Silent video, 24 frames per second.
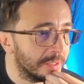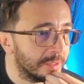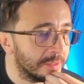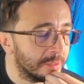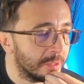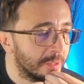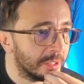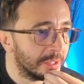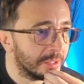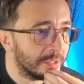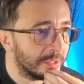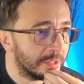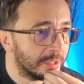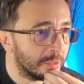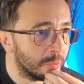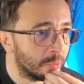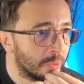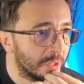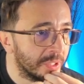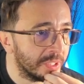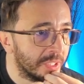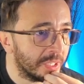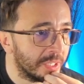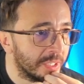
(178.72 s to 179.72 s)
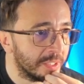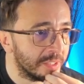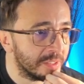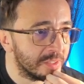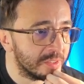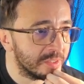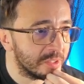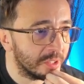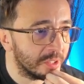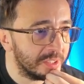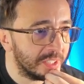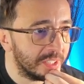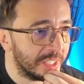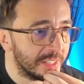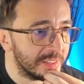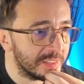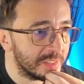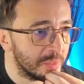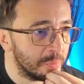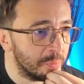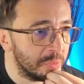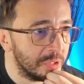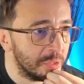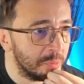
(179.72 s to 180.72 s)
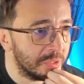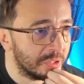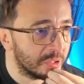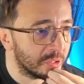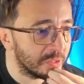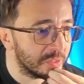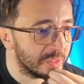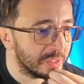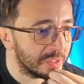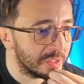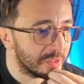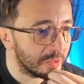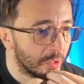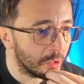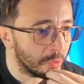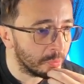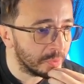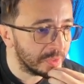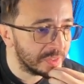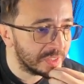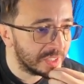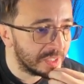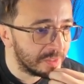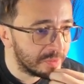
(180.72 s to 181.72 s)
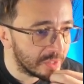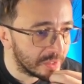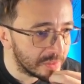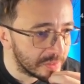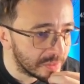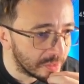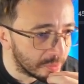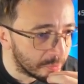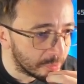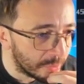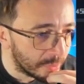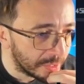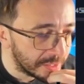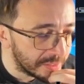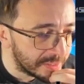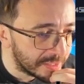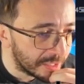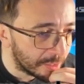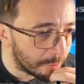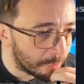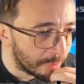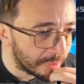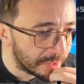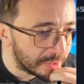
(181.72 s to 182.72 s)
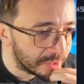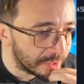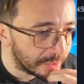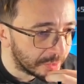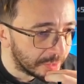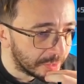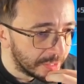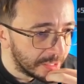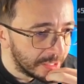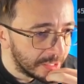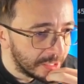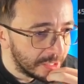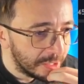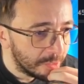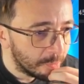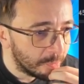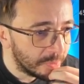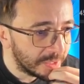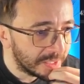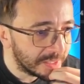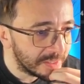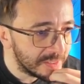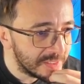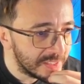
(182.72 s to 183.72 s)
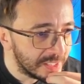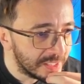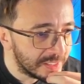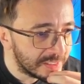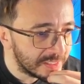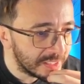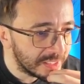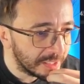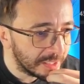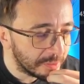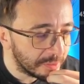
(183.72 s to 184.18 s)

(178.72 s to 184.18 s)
and why I study S&P because it always gives us a right direction. We can see it's kind